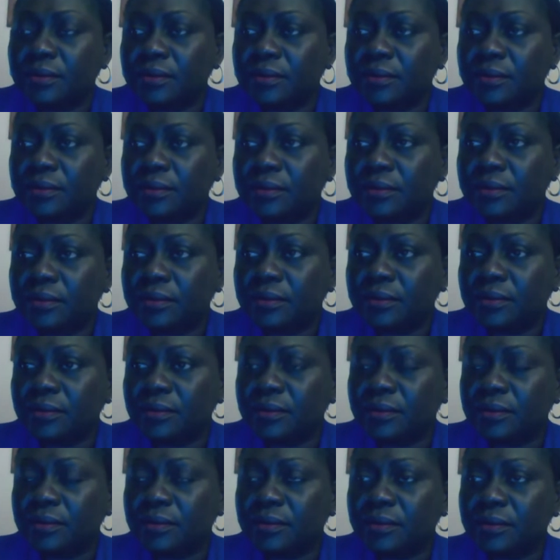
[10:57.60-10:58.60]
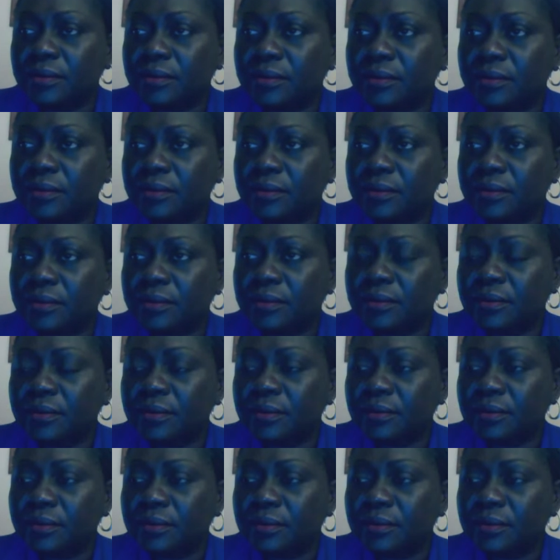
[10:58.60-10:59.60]

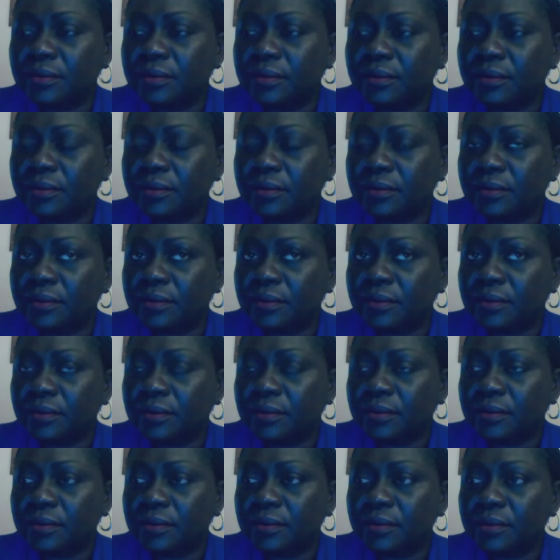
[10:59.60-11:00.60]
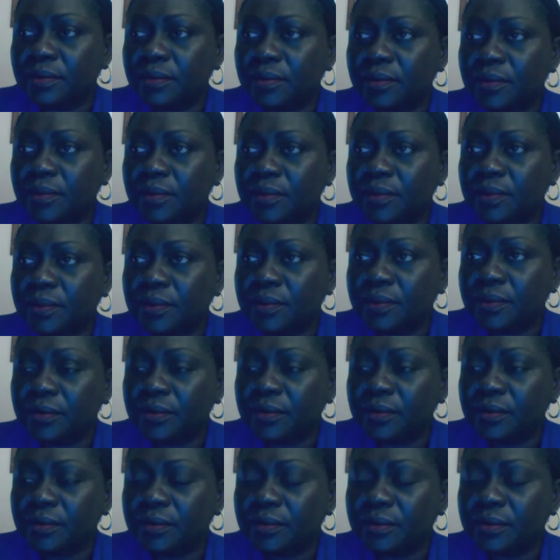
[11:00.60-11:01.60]

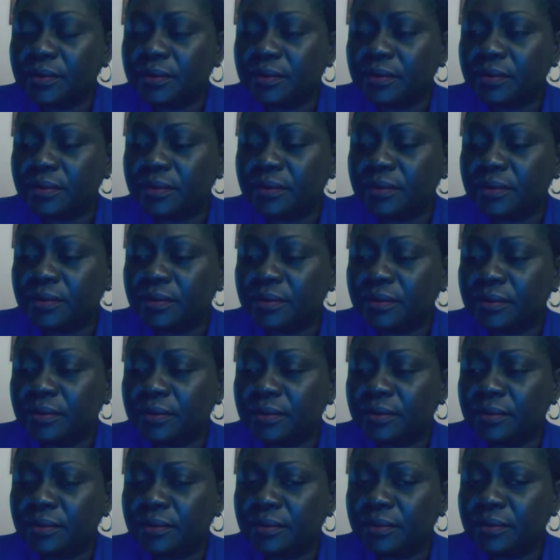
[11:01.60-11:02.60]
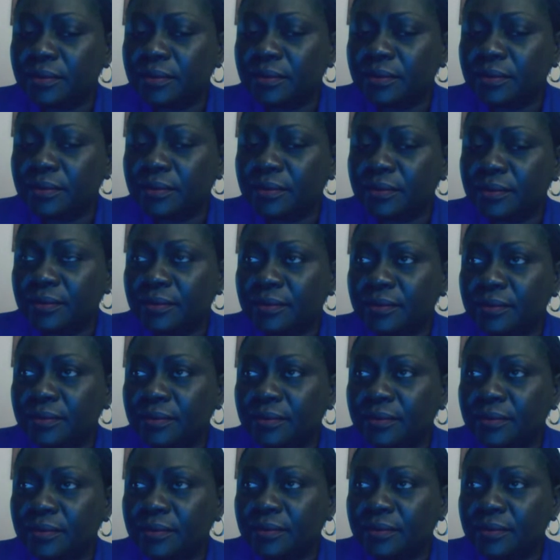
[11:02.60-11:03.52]
This person isn't speaking.